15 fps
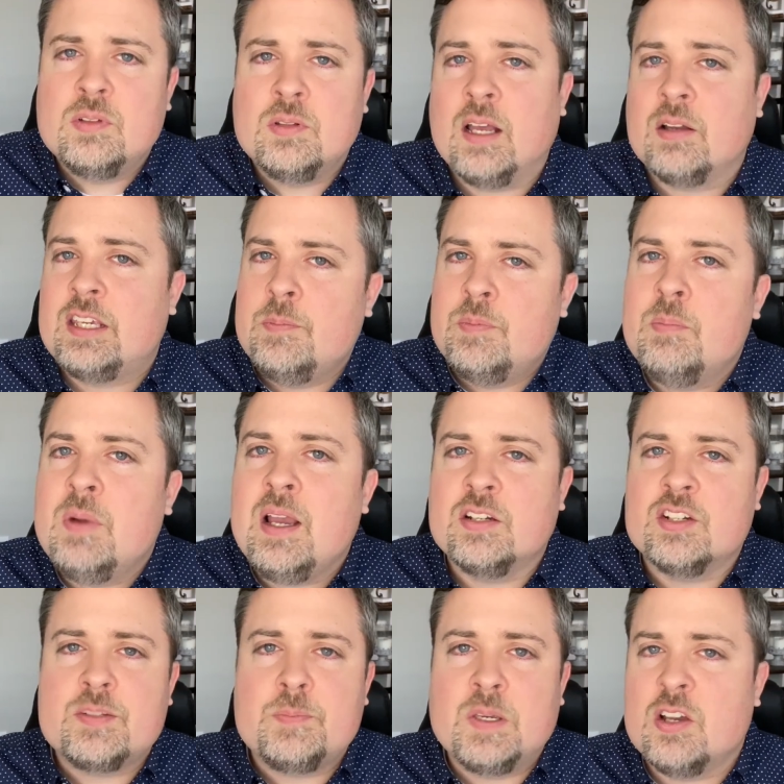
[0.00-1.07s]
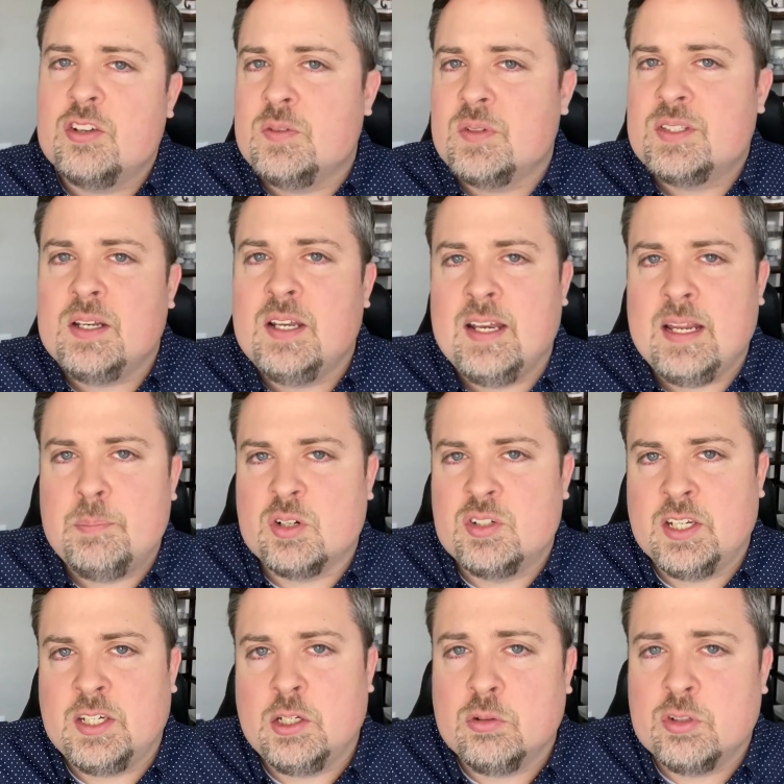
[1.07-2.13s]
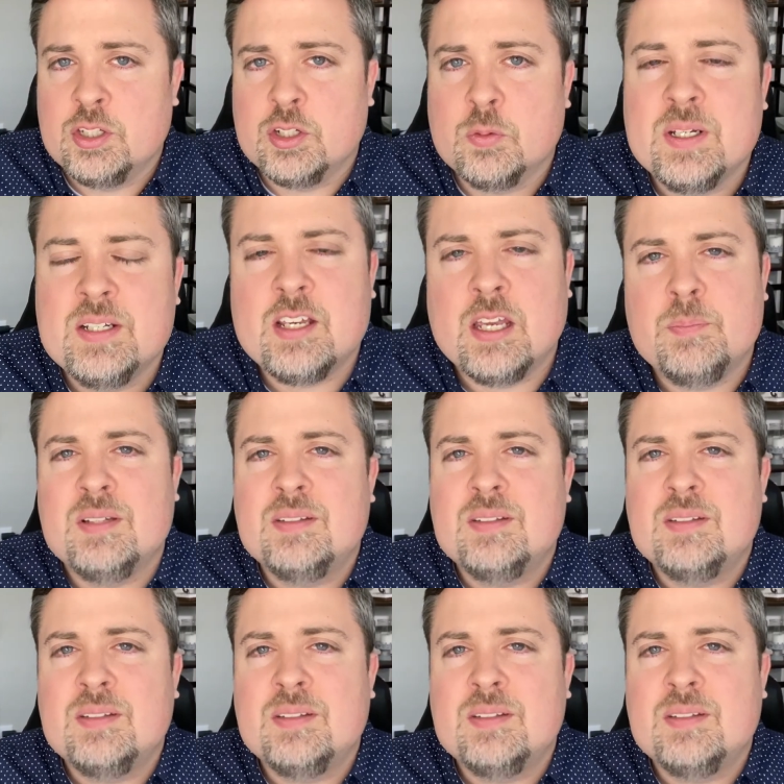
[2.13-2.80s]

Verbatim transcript: Now keep in mind, just because you studied a particular degree type,